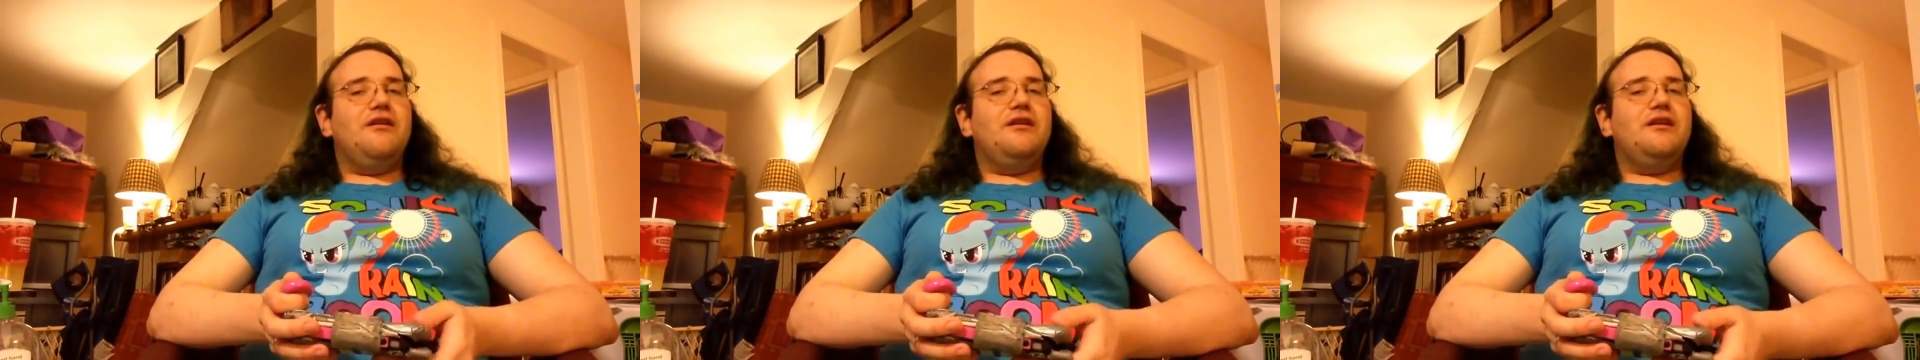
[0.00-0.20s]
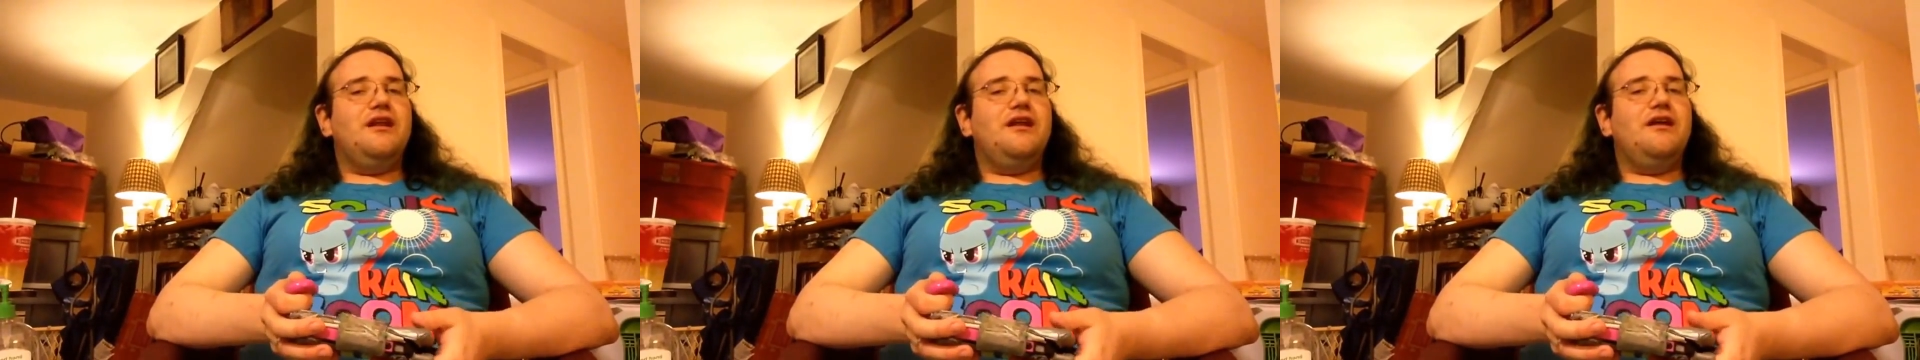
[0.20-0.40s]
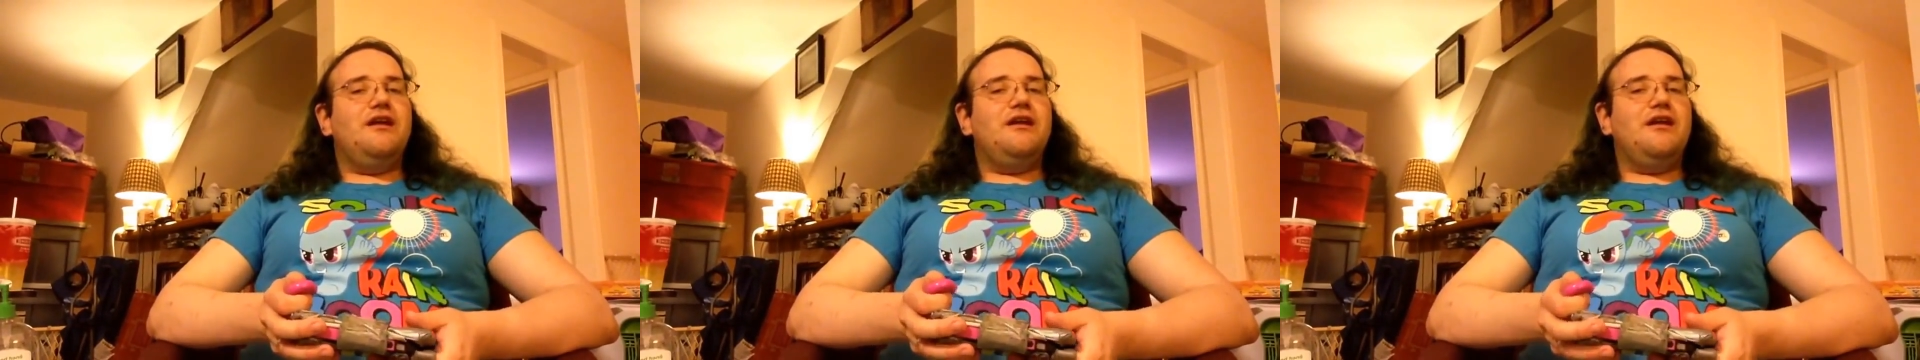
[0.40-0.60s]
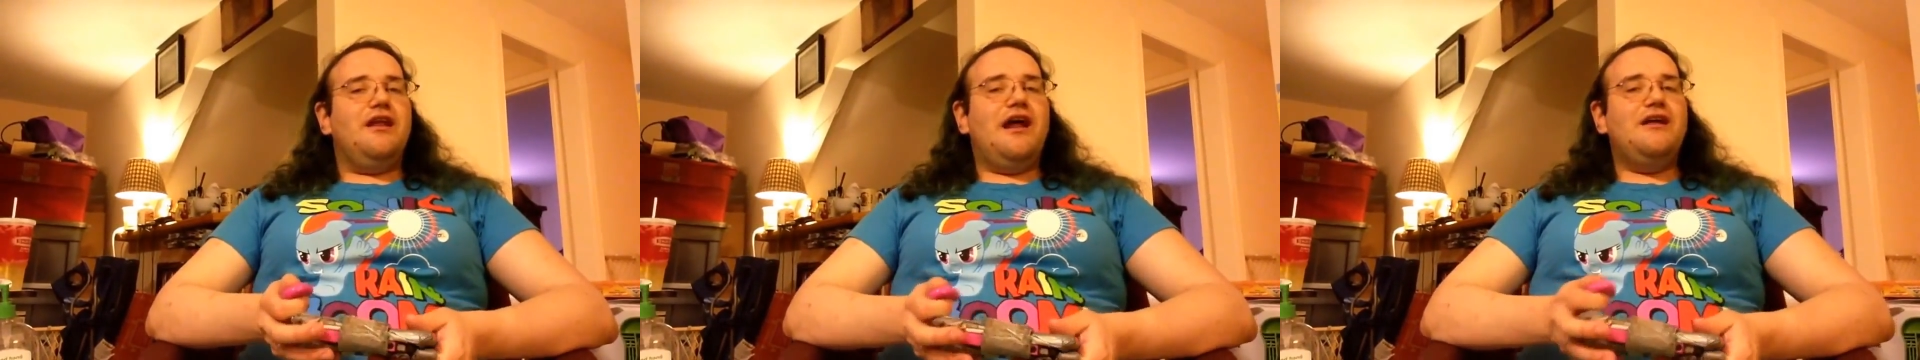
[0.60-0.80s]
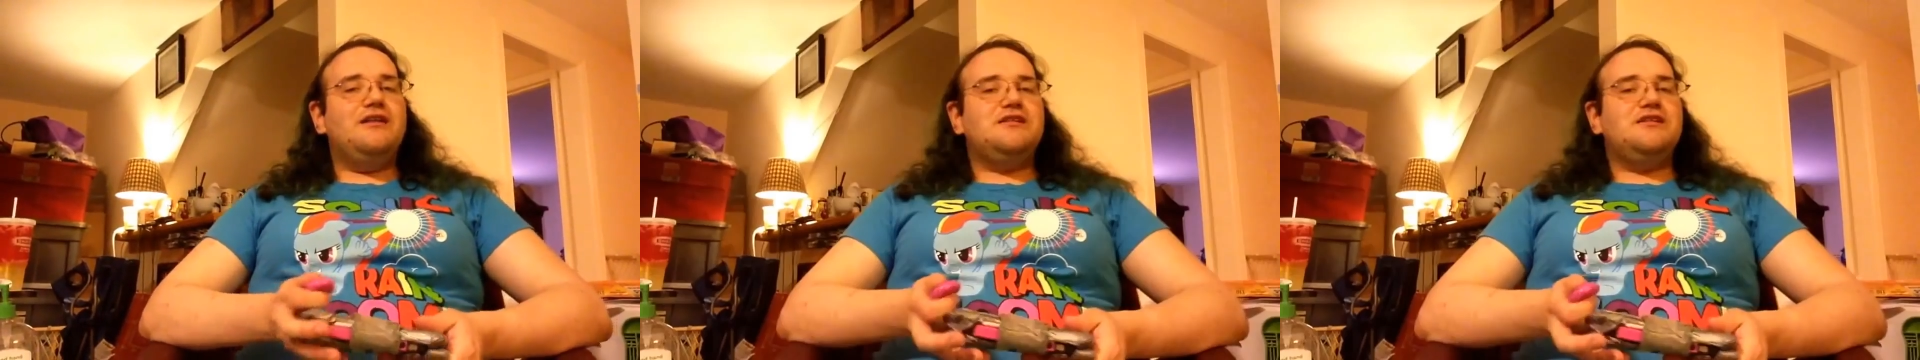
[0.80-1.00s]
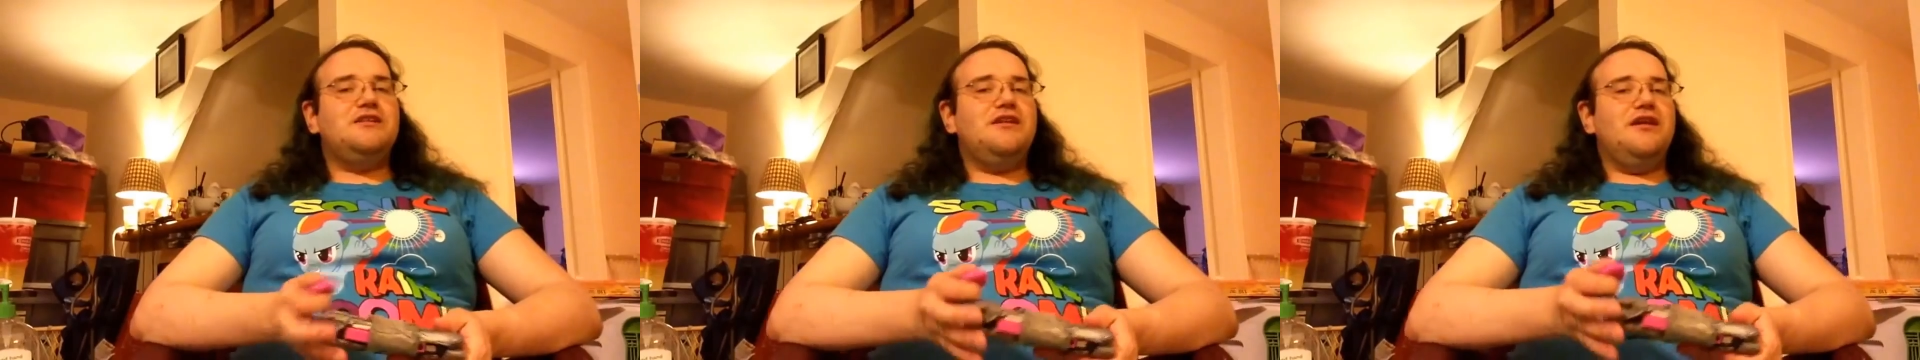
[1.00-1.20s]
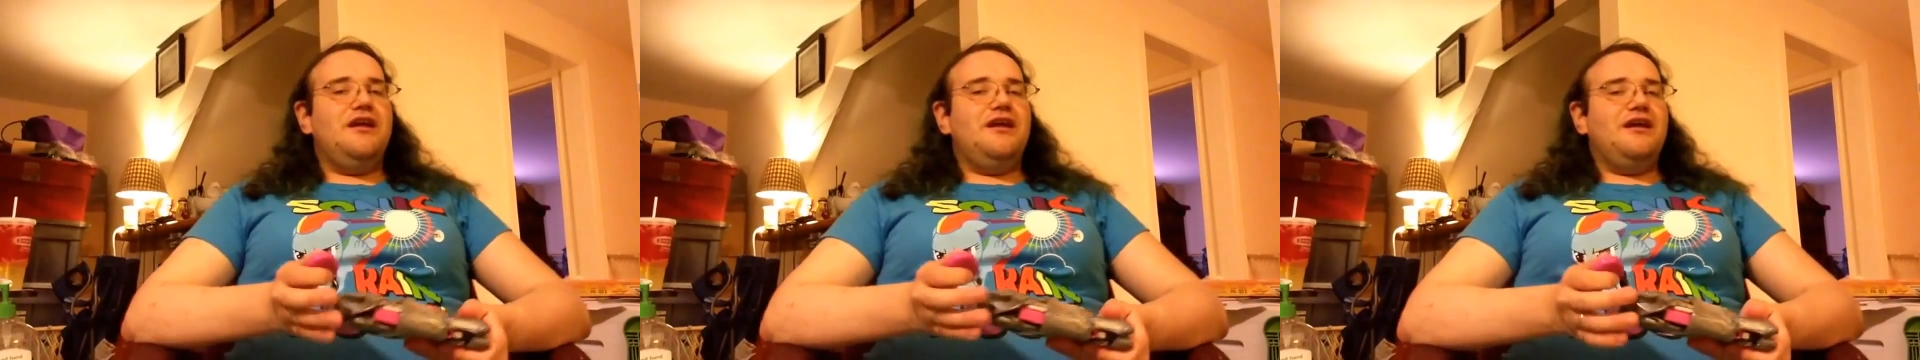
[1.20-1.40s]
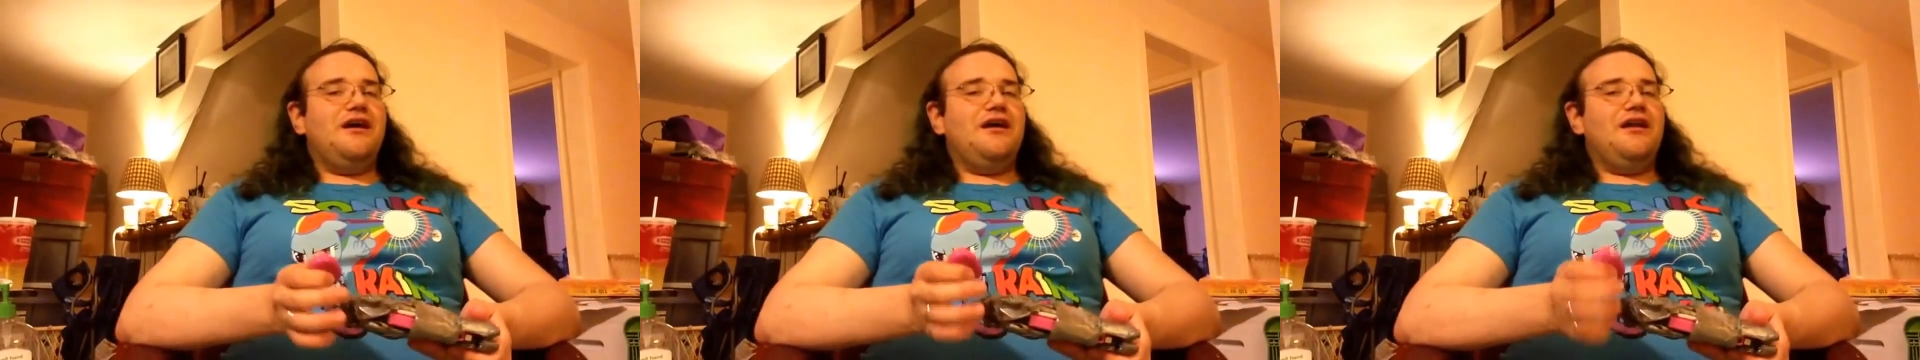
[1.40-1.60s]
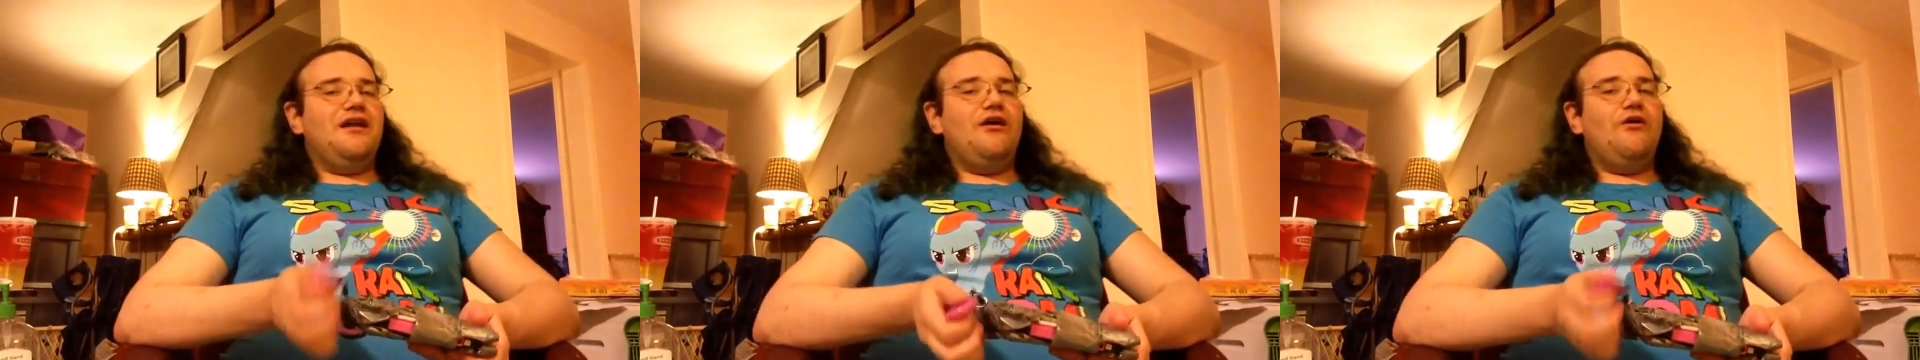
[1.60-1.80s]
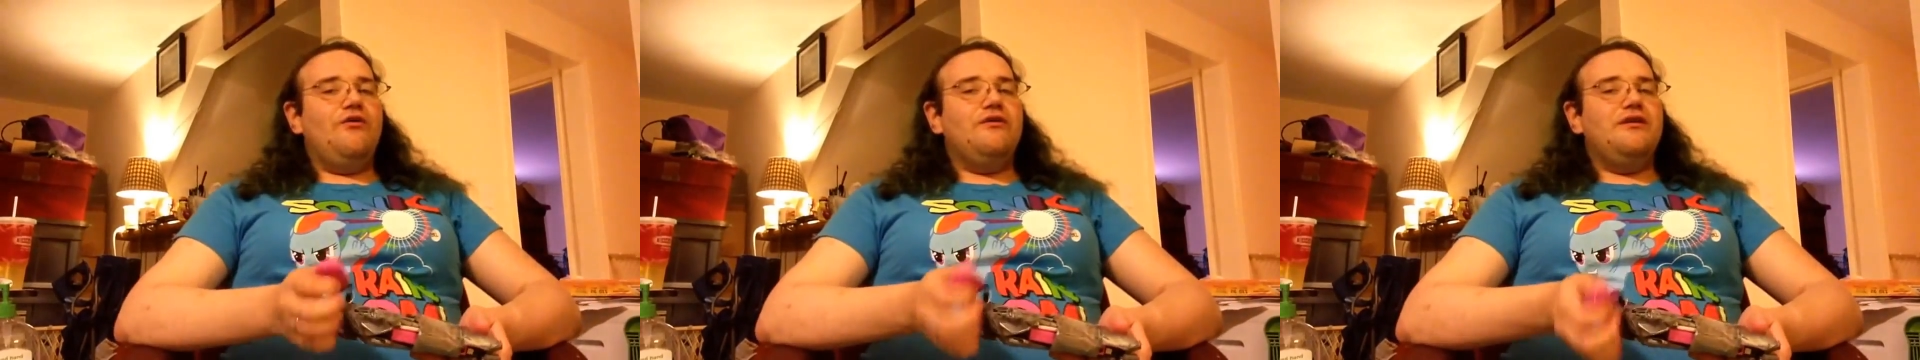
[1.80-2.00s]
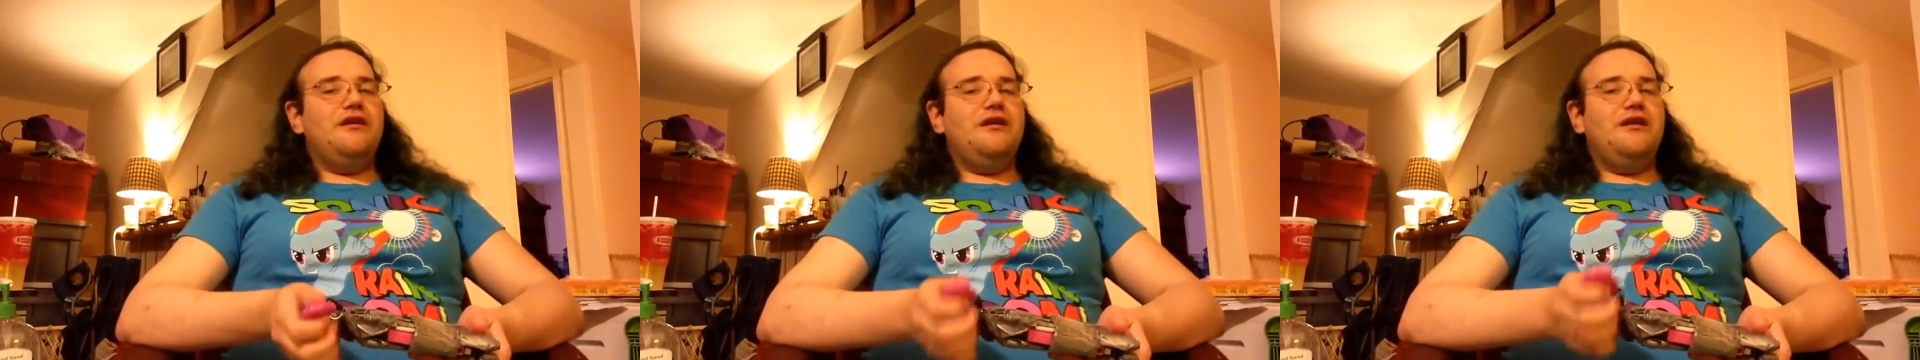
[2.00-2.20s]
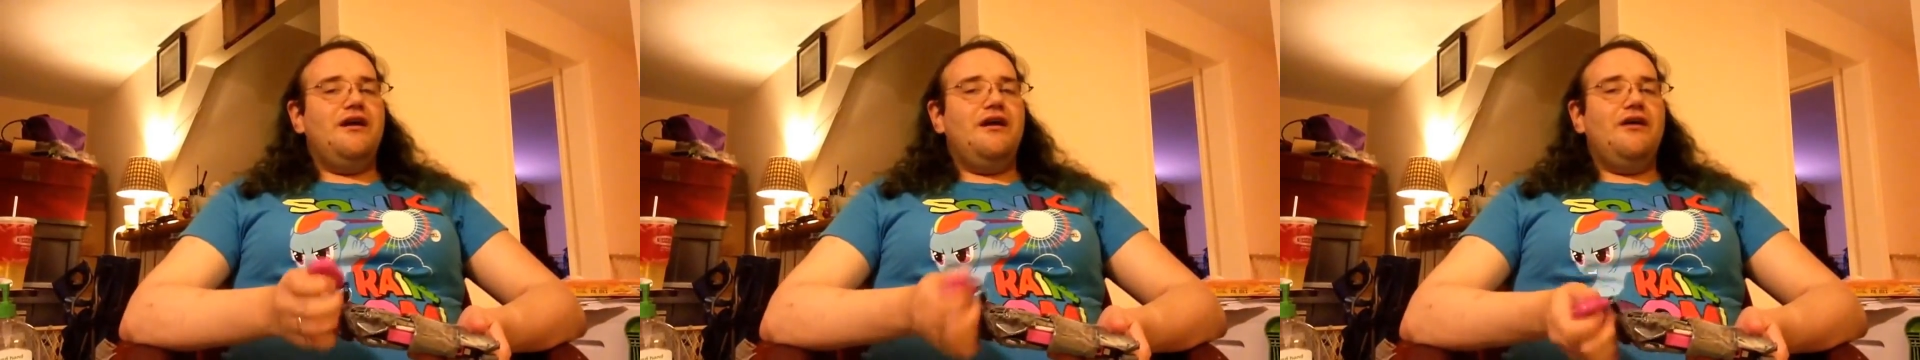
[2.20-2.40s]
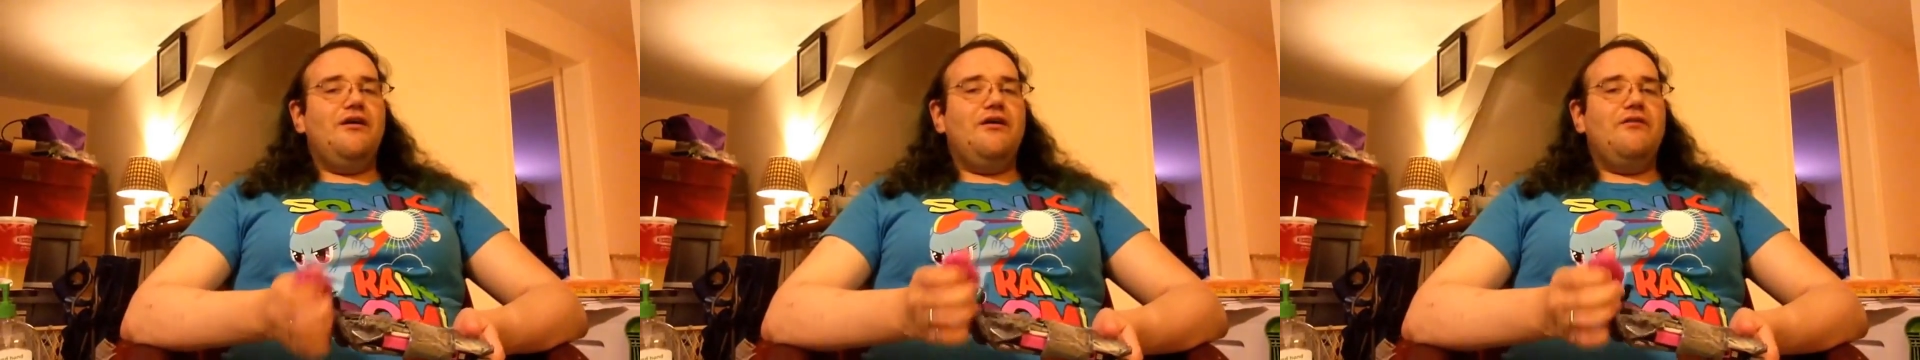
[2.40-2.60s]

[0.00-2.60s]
the last, the uh, old, the uh,